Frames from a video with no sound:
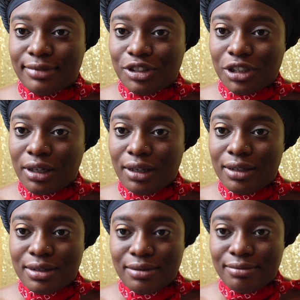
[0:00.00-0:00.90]
the
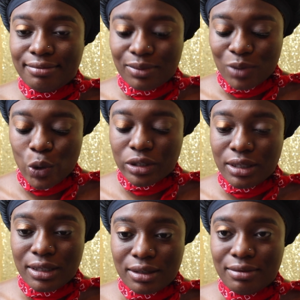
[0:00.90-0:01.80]
chickens and
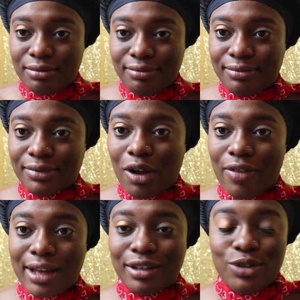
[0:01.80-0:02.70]
horses and all
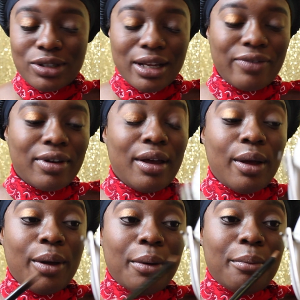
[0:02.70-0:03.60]
that cute stuff.
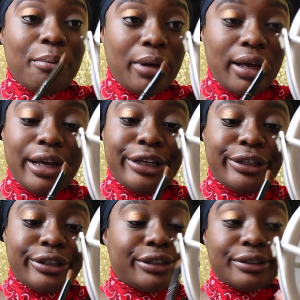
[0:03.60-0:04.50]
But
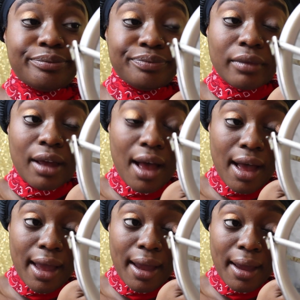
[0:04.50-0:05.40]

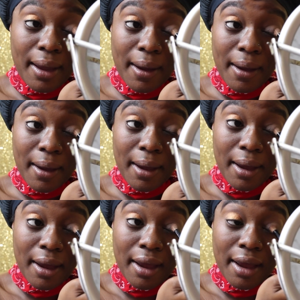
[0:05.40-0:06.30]
I
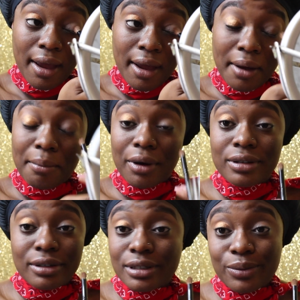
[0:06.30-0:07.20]

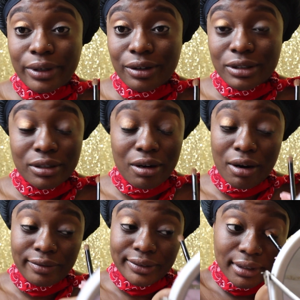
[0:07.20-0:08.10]
personally just want to go to the
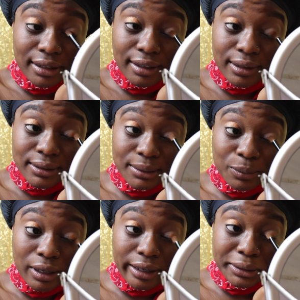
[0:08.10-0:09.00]
carnival and get on
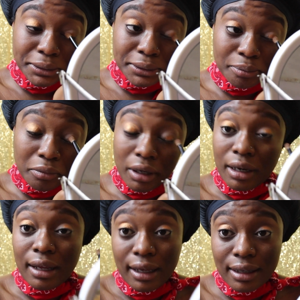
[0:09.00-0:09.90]
some rides and
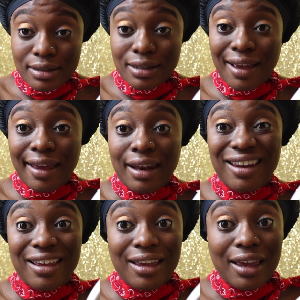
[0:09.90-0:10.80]
eat
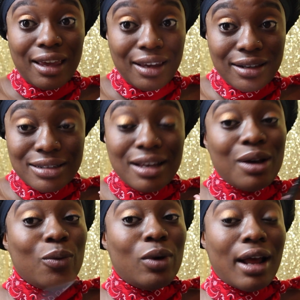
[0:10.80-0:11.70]
and eat.
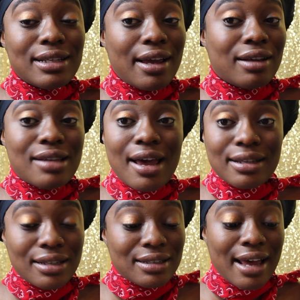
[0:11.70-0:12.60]
When I tell y'all,
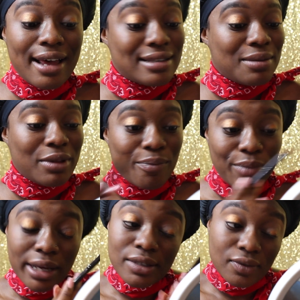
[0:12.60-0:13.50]
Texas has some of the
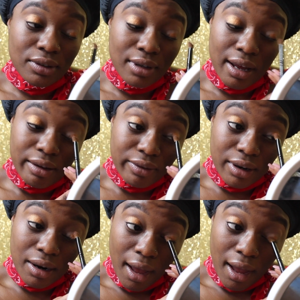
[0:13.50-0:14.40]
best food
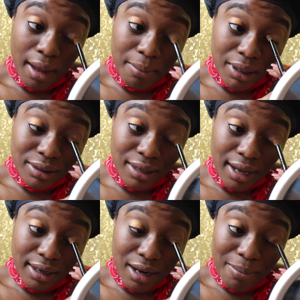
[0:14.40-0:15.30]
ever. I'm
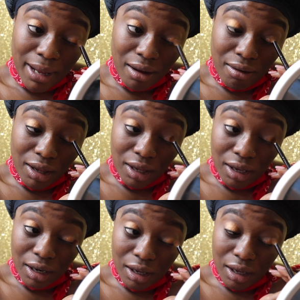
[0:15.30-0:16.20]
excited about
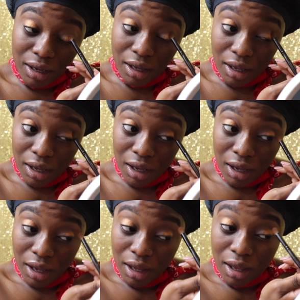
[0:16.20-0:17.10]
eating,
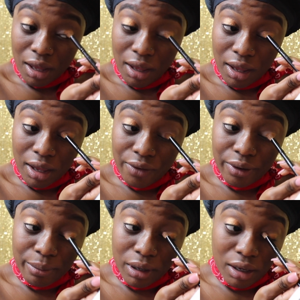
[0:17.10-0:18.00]

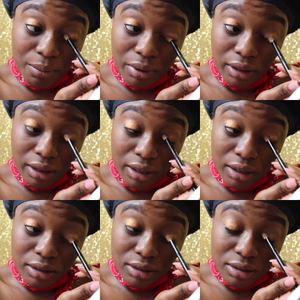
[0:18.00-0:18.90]
if we're being completely
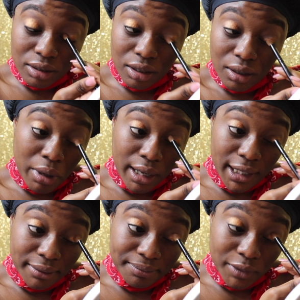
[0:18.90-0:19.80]
honest.
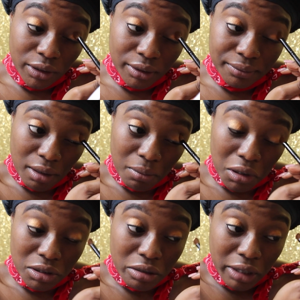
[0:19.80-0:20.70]
But you know, I'm
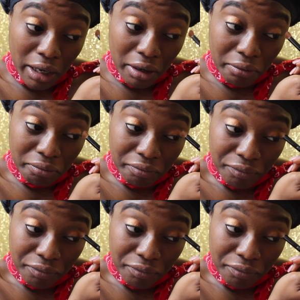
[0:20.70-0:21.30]
also down